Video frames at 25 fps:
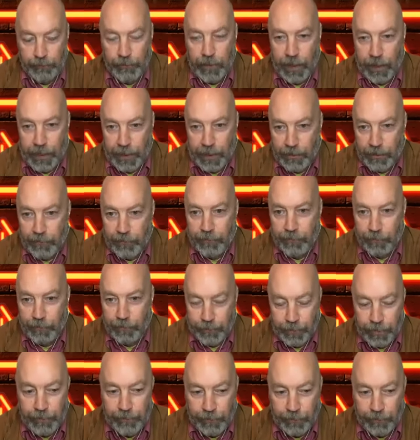mine for
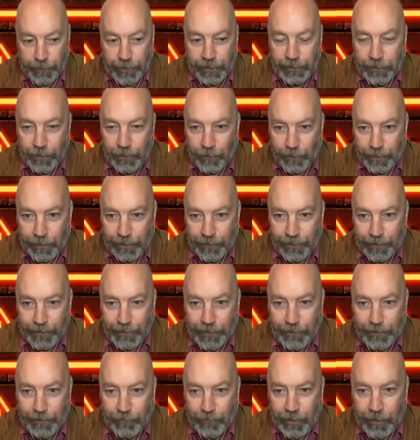Bit for Bitcoin,
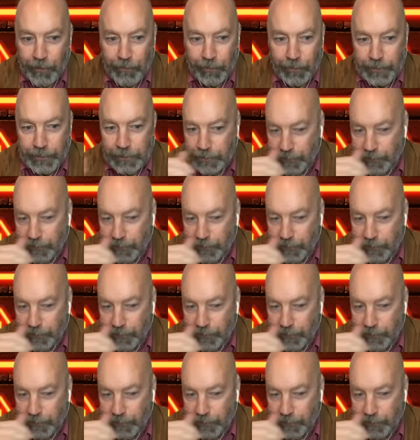right? Which